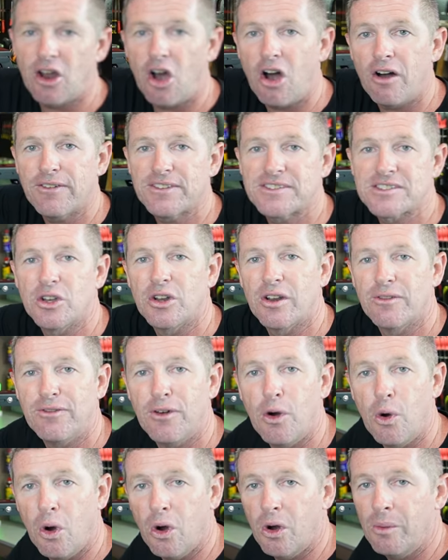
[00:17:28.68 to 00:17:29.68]
off sort of
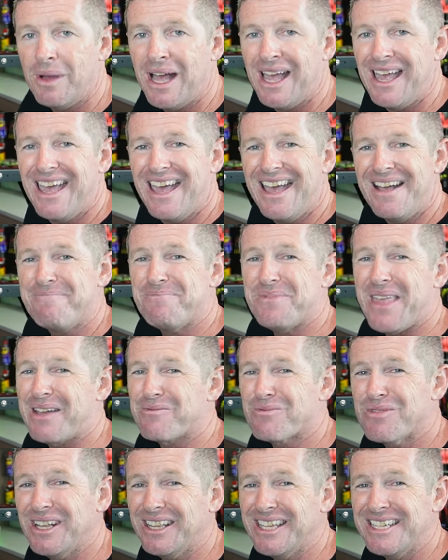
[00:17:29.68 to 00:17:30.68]
form
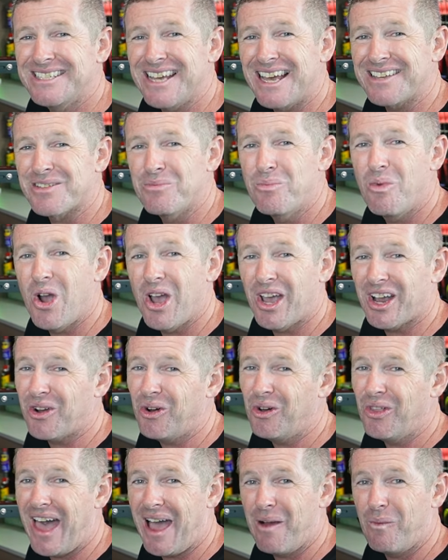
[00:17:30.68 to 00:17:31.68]
that really doesn't work
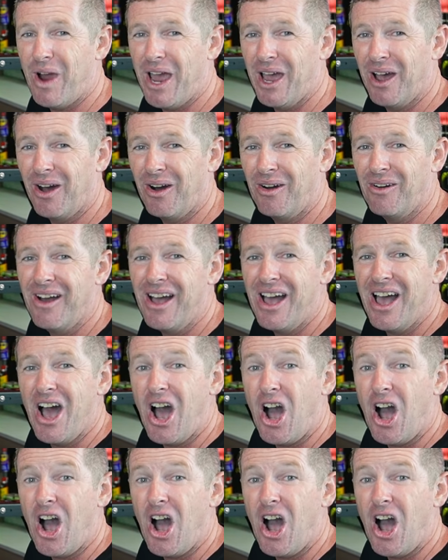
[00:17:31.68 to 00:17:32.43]
all that well